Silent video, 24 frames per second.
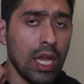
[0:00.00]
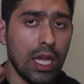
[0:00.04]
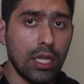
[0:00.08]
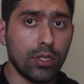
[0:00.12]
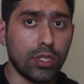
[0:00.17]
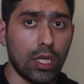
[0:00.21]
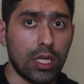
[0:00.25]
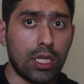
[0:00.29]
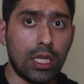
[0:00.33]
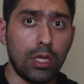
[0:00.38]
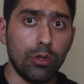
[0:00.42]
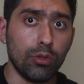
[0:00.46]

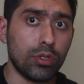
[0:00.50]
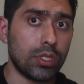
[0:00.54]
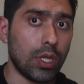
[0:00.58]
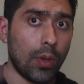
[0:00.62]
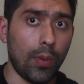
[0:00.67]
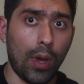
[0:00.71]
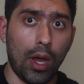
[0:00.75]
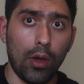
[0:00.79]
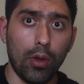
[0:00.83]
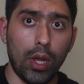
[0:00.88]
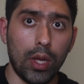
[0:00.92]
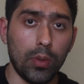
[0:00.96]
he's like, he was
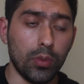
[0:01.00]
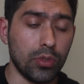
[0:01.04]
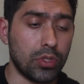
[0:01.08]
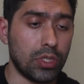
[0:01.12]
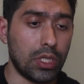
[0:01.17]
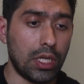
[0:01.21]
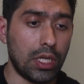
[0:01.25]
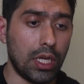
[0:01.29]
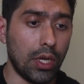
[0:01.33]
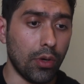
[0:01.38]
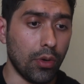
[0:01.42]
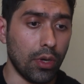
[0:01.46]
somehow able
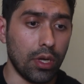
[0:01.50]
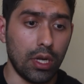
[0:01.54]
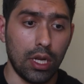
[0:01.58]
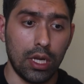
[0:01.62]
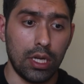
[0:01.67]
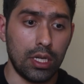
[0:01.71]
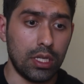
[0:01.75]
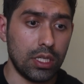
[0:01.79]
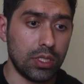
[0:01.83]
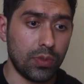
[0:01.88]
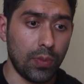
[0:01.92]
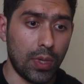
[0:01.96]
to hear it,
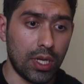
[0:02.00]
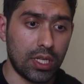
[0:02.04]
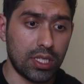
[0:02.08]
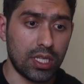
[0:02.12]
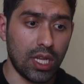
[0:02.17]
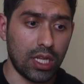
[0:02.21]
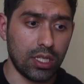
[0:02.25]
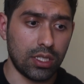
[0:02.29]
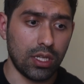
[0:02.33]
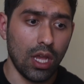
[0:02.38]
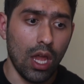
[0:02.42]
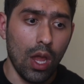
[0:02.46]
and it doesn't make
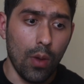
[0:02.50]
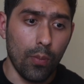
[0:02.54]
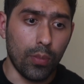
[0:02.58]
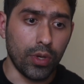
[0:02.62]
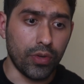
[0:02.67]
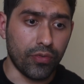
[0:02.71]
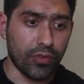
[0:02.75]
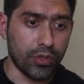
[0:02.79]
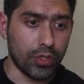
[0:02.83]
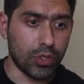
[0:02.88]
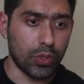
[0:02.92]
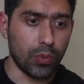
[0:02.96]
sense, but
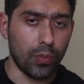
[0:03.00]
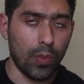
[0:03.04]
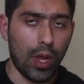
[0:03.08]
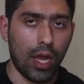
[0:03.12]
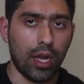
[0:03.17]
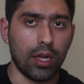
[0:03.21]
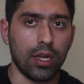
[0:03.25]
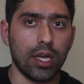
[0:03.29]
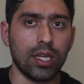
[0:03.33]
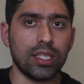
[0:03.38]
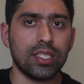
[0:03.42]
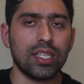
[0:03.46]
for
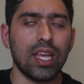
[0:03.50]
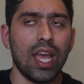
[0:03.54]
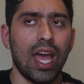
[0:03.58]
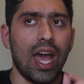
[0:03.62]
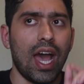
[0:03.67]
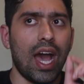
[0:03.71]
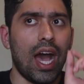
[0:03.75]
Superman it does.